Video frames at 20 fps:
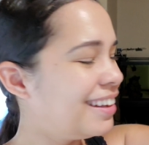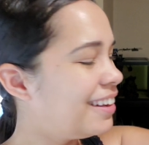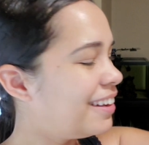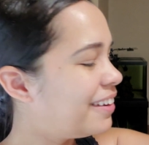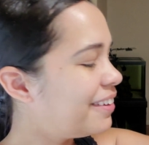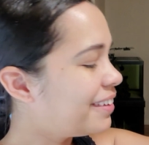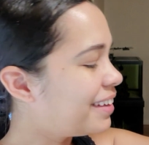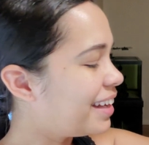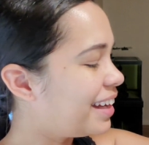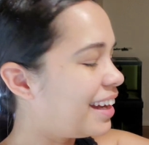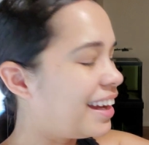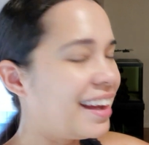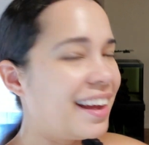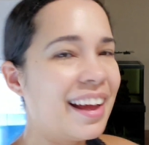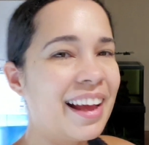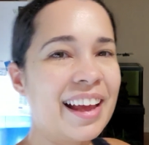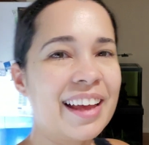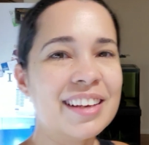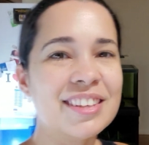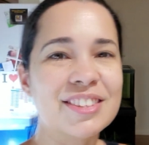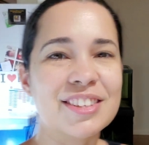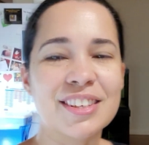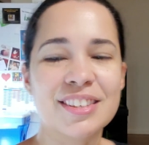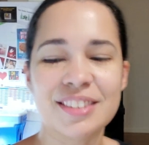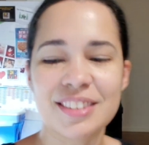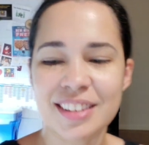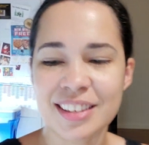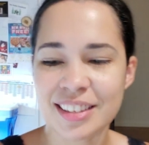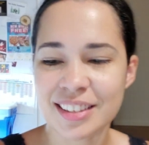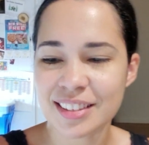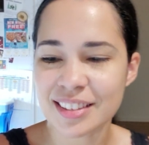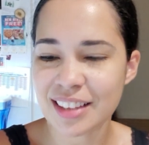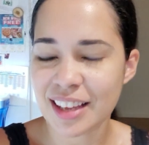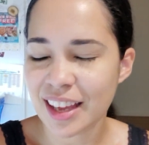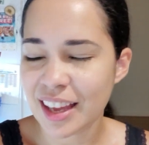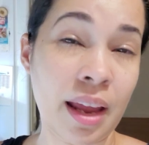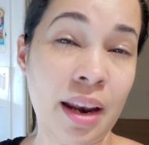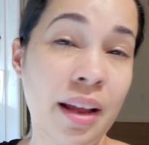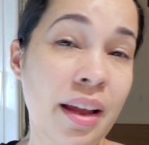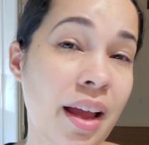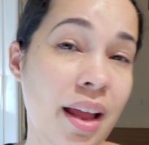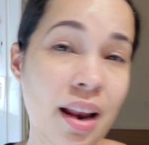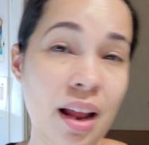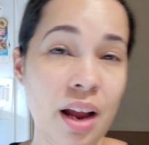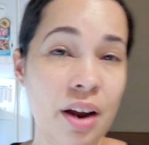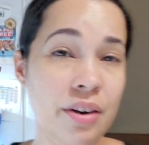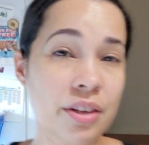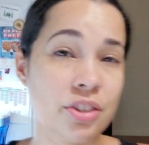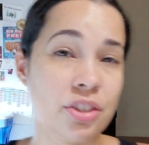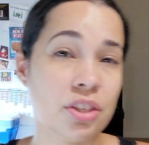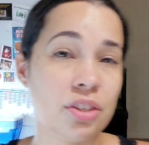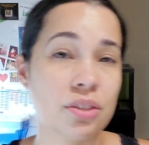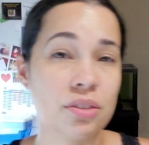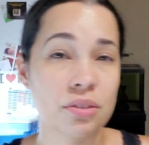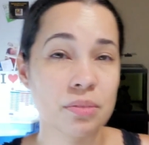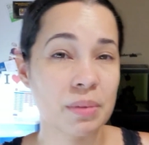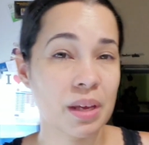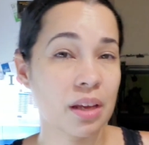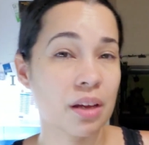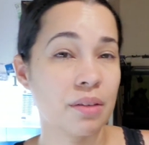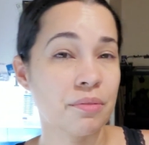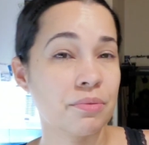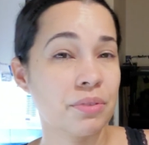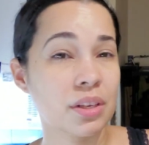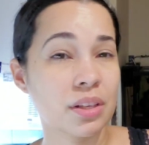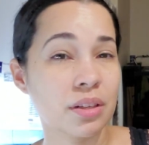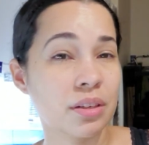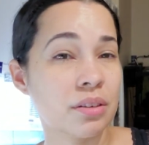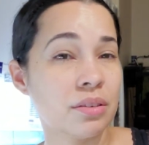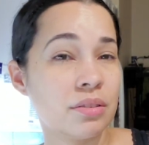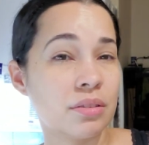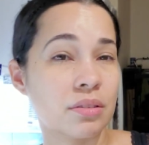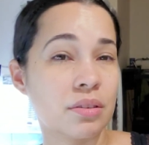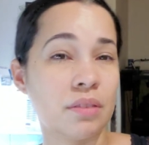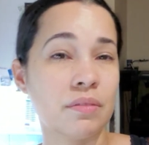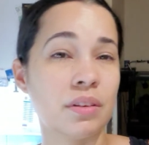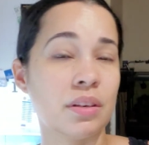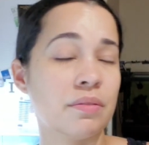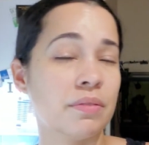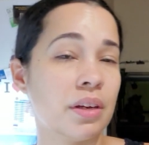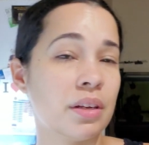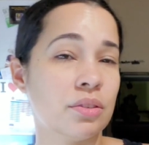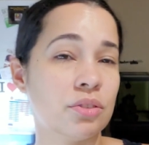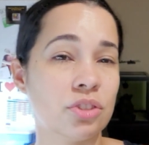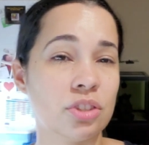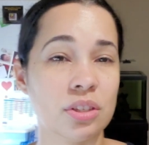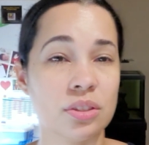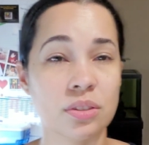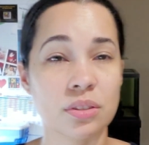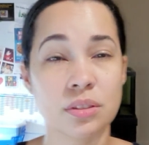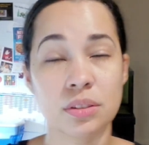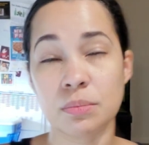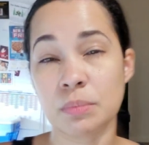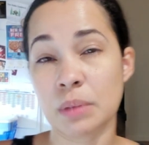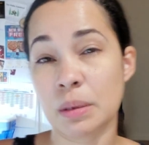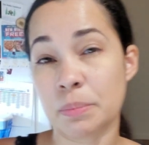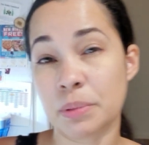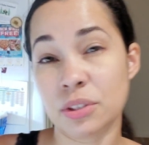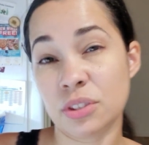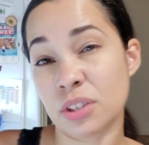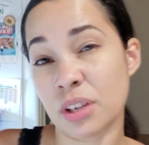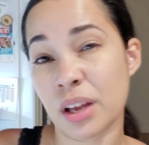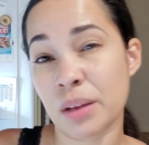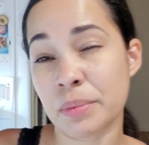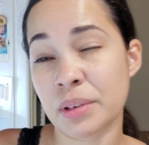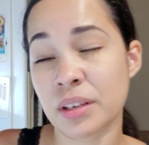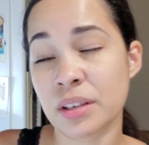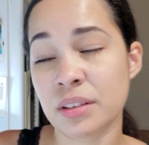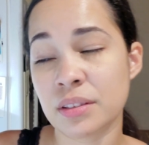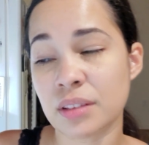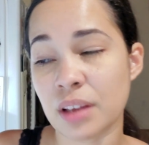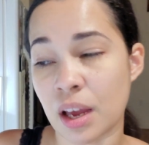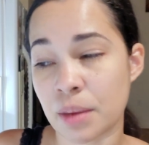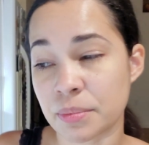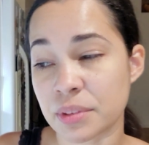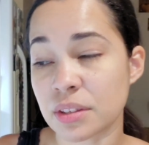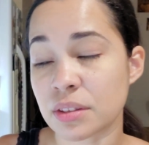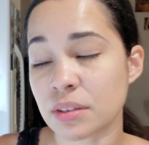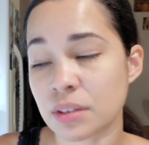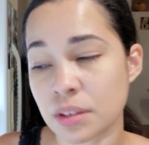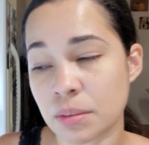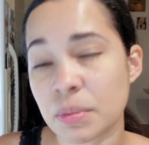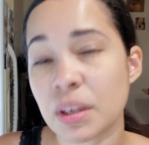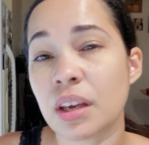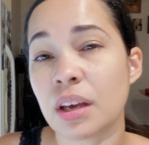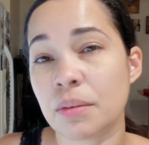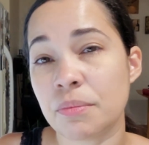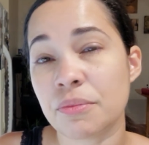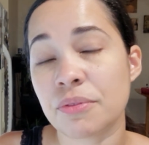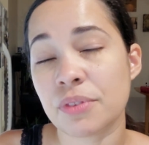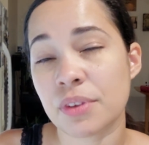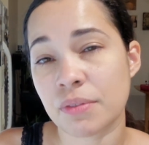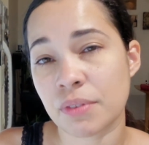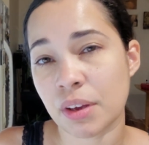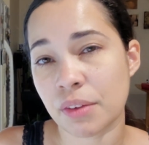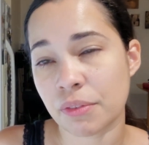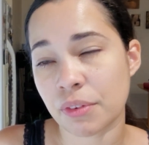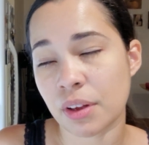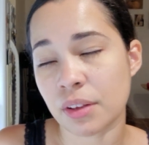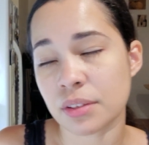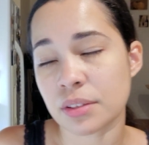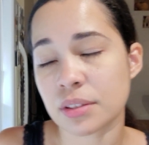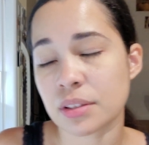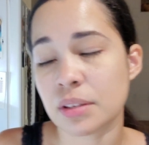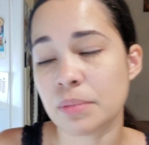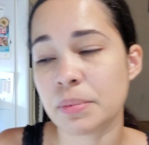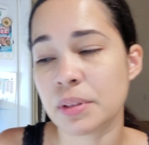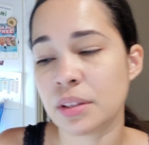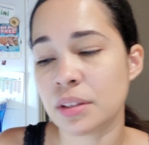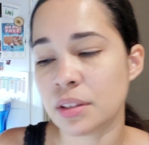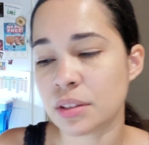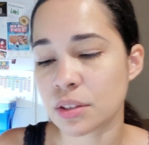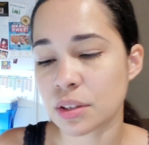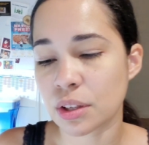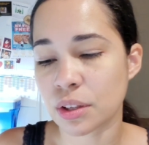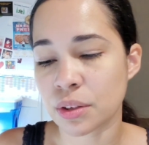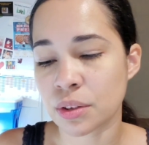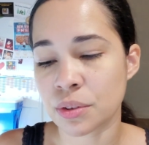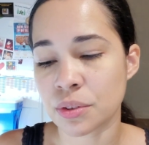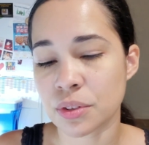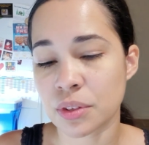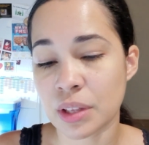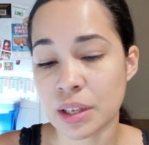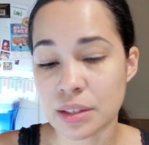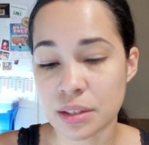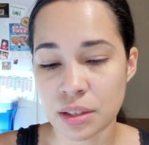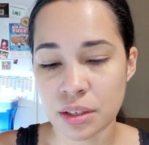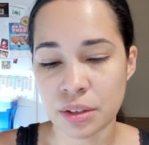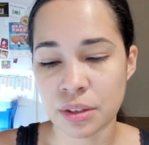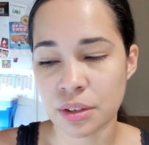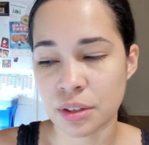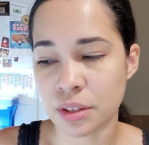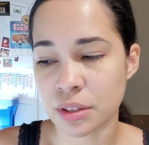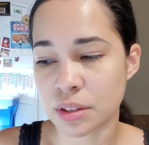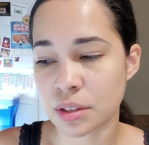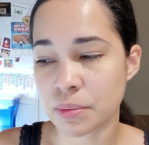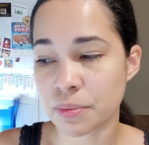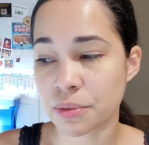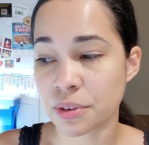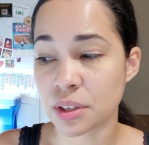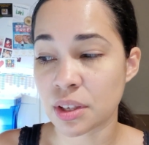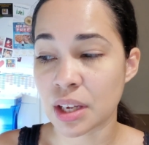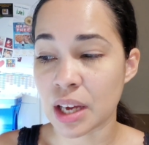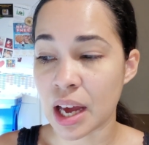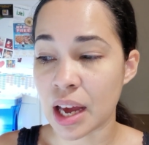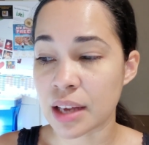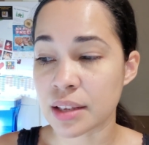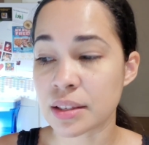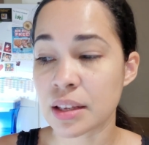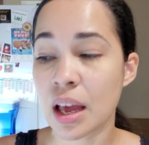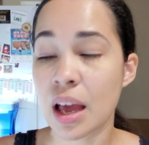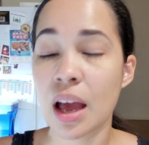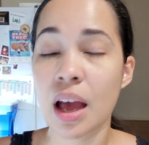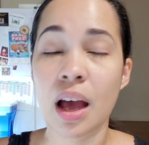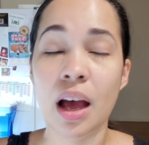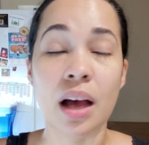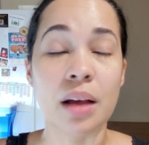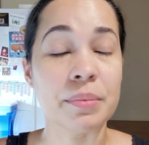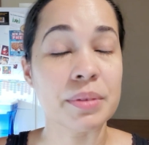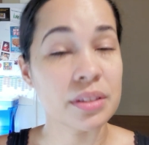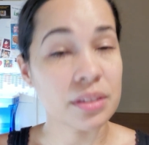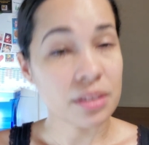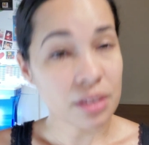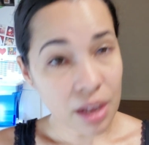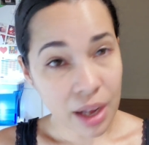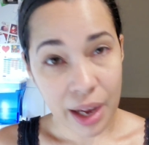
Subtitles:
Okay, I gotta change this. And again, I already changed it to my comfy clothes, so even if I don't change into my pajamas, I'm still gonna be comfy if I fall asleep in these clothes. So that's another good tip for you guys. I'm still